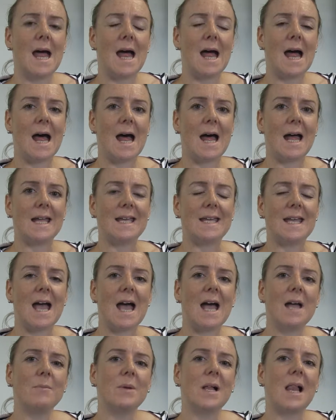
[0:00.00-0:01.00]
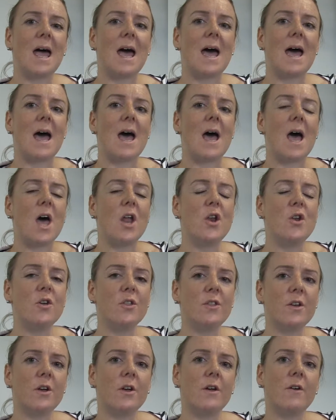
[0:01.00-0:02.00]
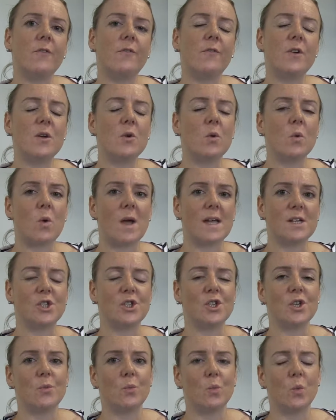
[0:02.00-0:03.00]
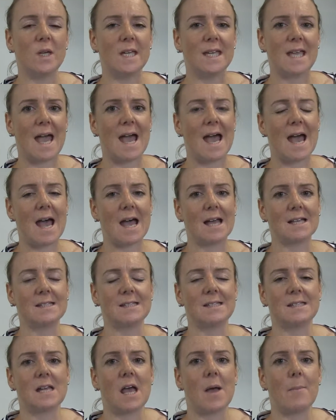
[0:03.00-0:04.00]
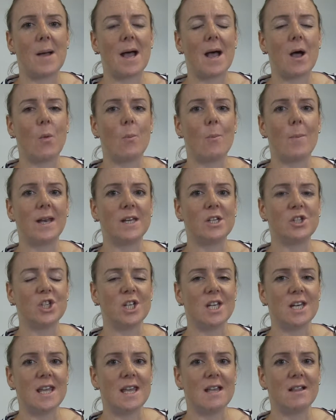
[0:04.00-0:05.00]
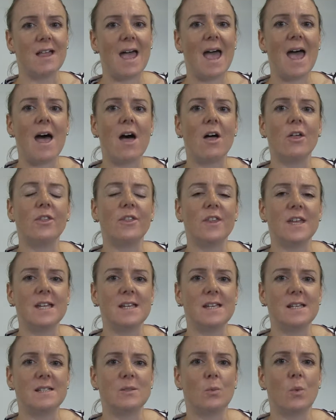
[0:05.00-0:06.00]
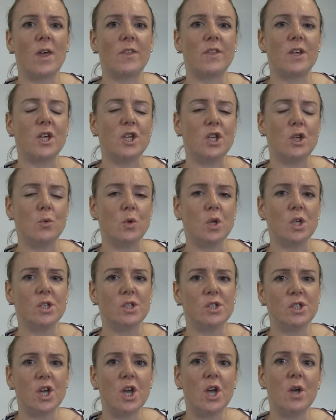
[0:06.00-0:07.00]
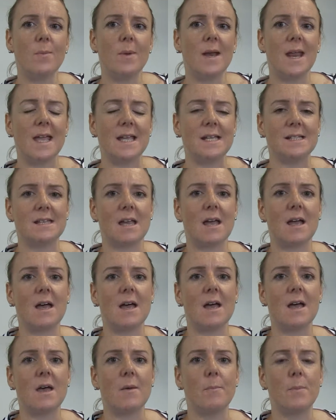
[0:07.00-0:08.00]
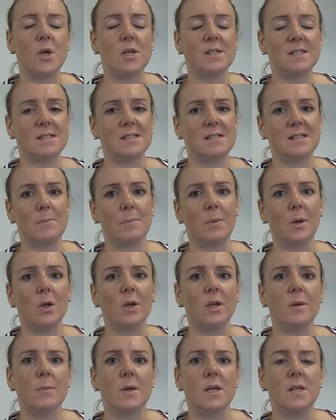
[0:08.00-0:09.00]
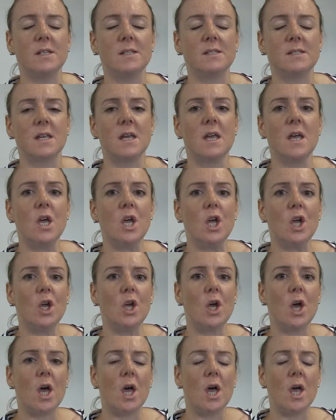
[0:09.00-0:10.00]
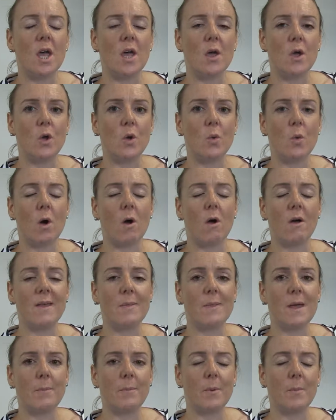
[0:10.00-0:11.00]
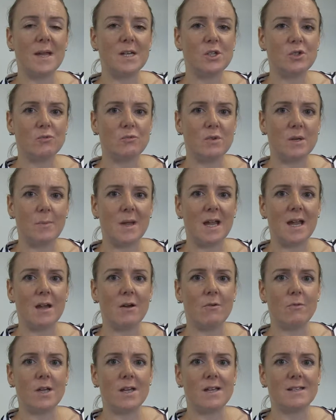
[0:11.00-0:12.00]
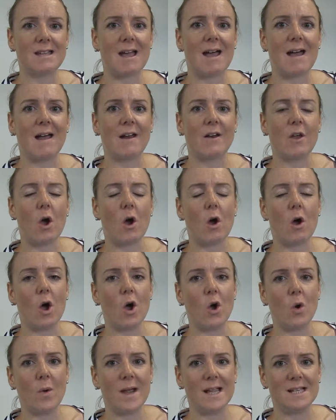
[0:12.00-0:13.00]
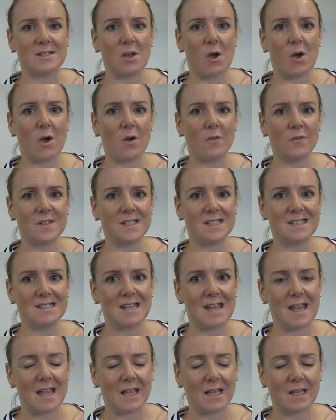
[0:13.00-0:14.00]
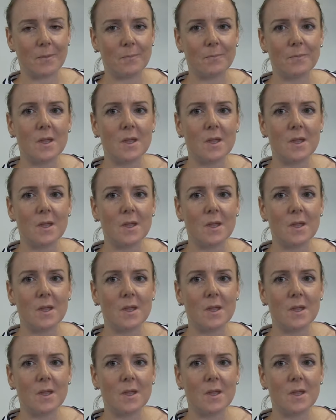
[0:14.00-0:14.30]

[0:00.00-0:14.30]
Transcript: Hi, I'm Claire. Another frequent question we get asked about managing ill health is whether you can terminate a person's employment who are in their probationary period and are always off sick.